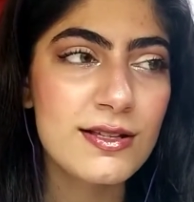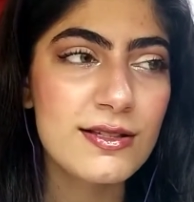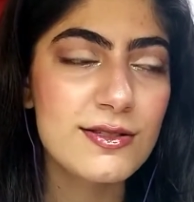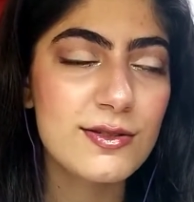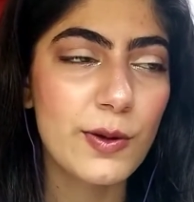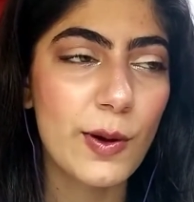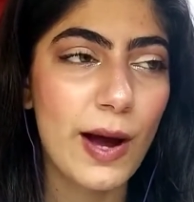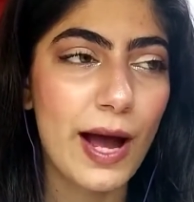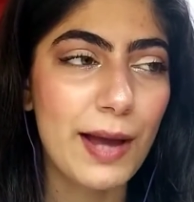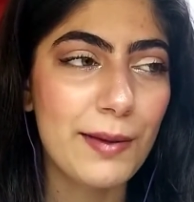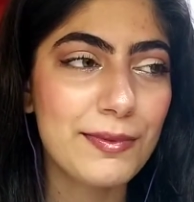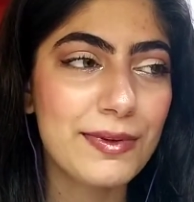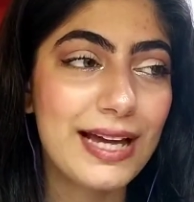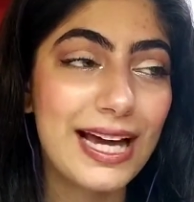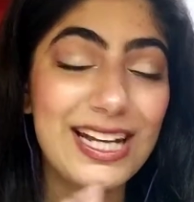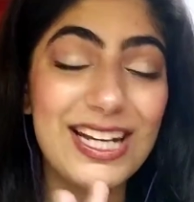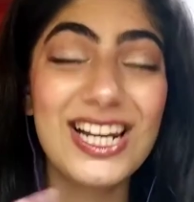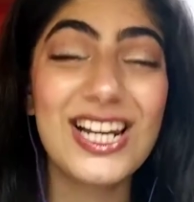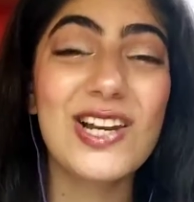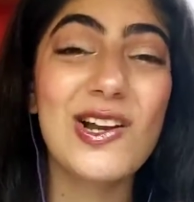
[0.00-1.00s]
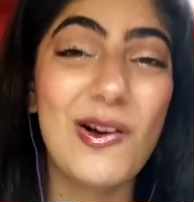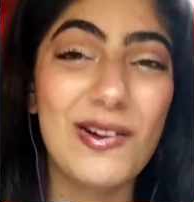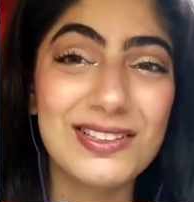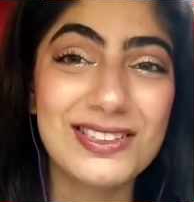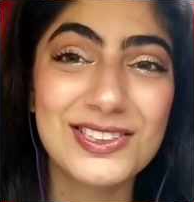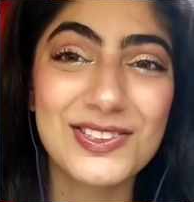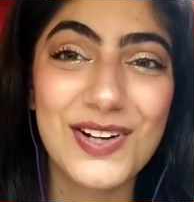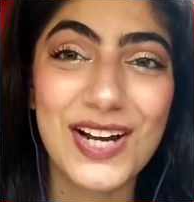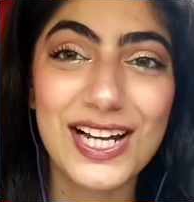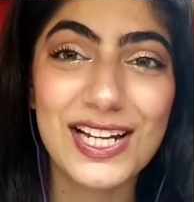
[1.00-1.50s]
So I'm kind of
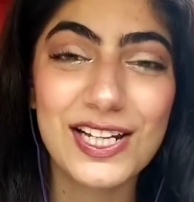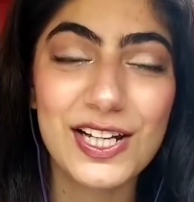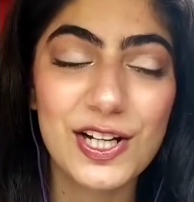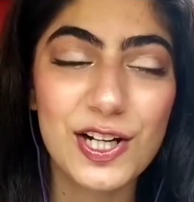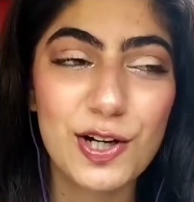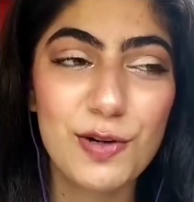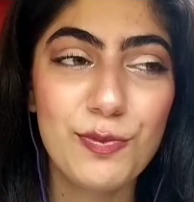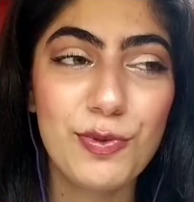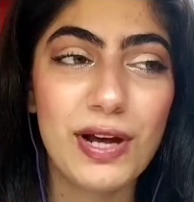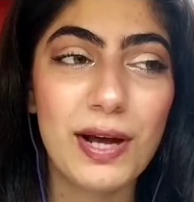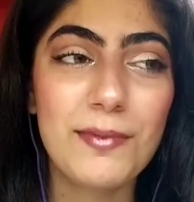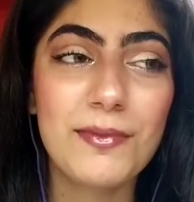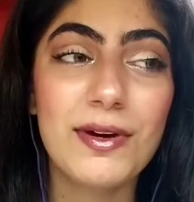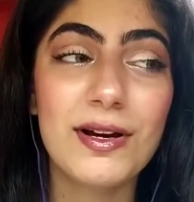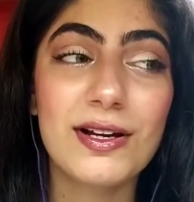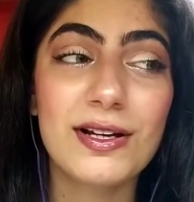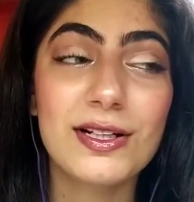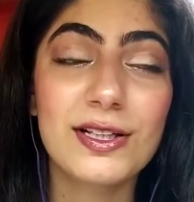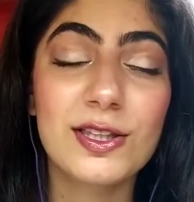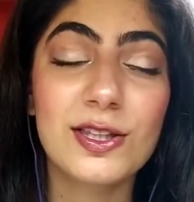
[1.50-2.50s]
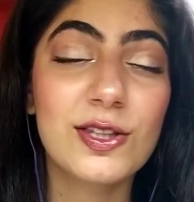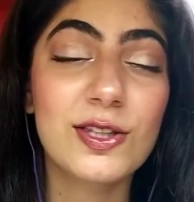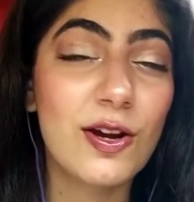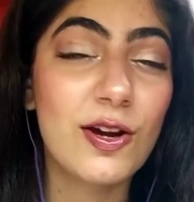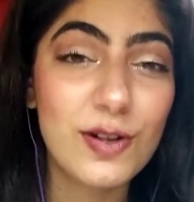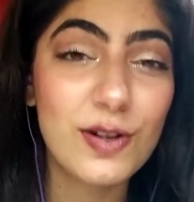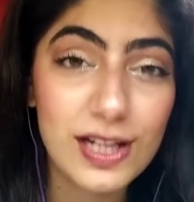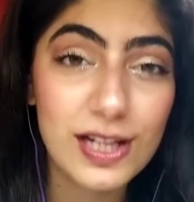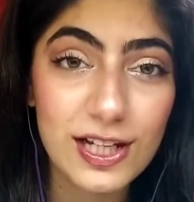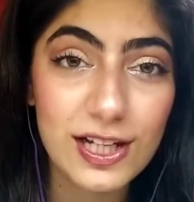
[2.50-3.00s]
lost right here, but I'm
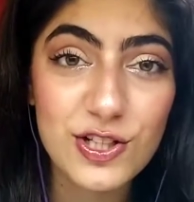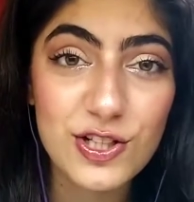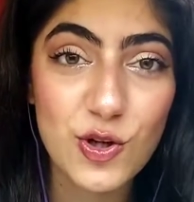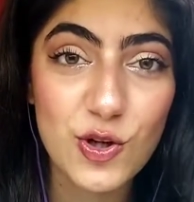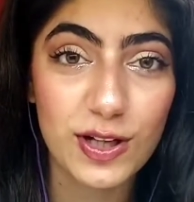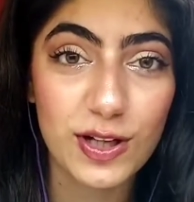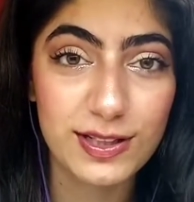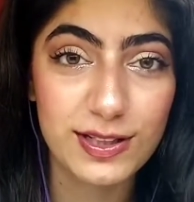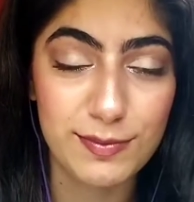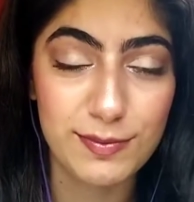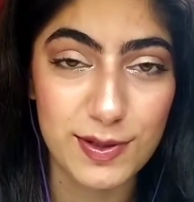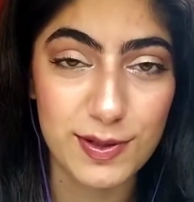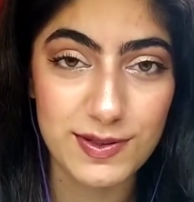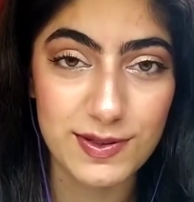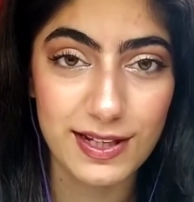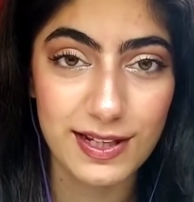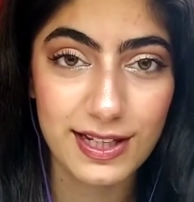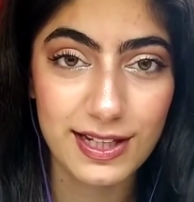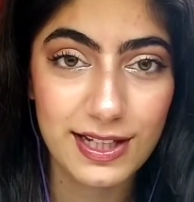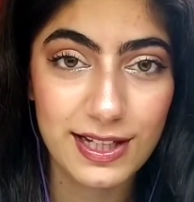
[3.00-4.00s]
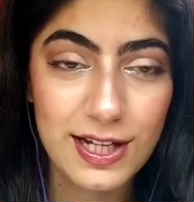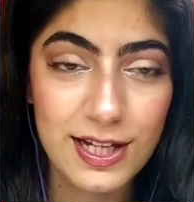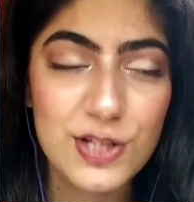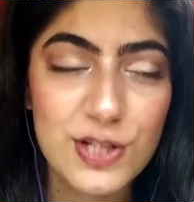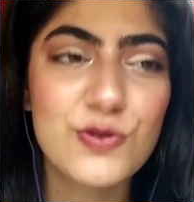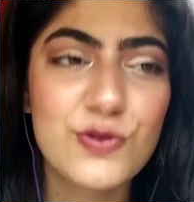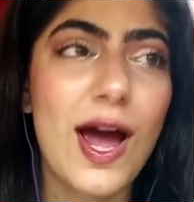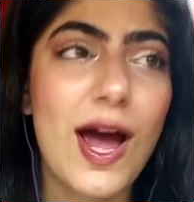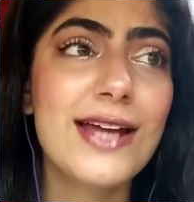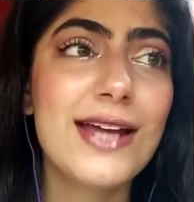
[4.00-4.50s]
thoroughly enjoying the music,
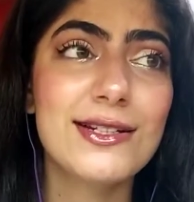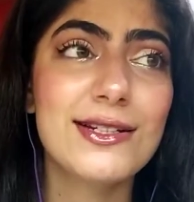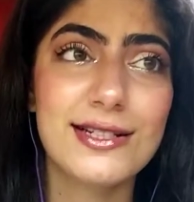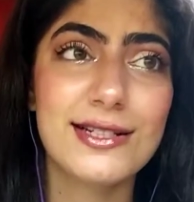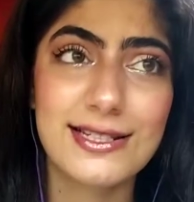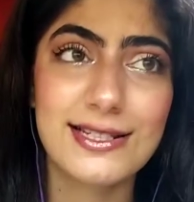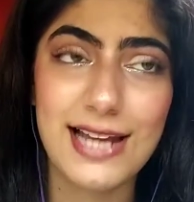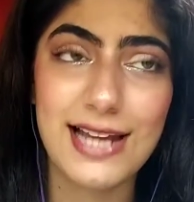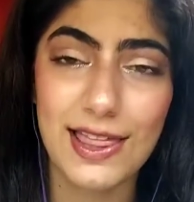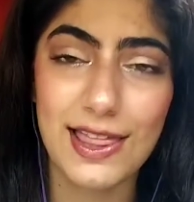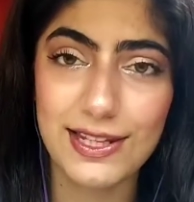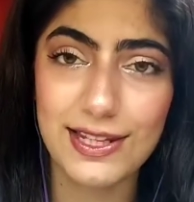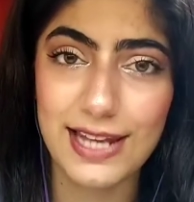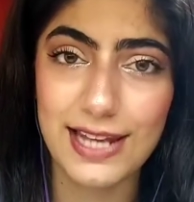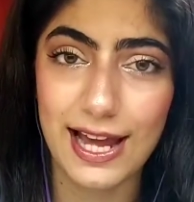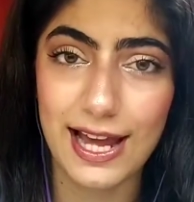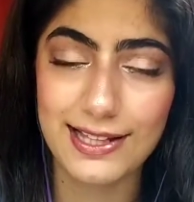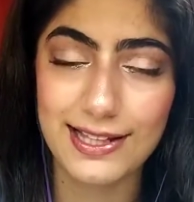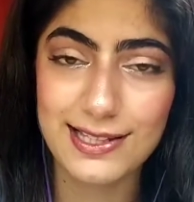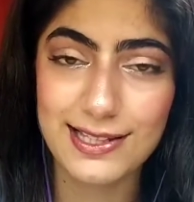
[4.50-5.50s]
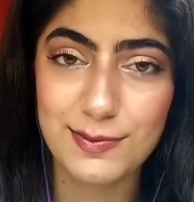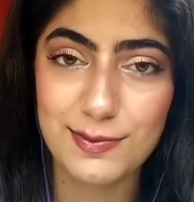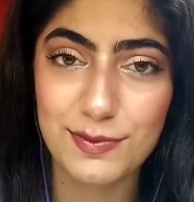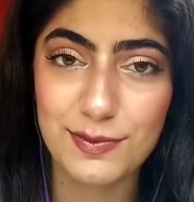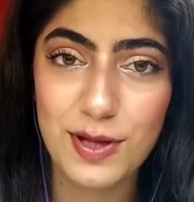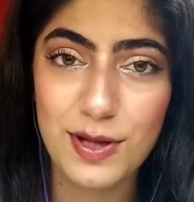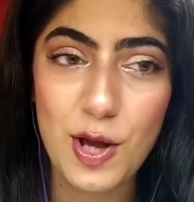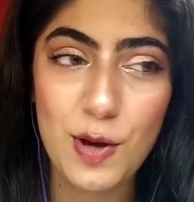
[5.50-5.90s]
trying to understand the dance,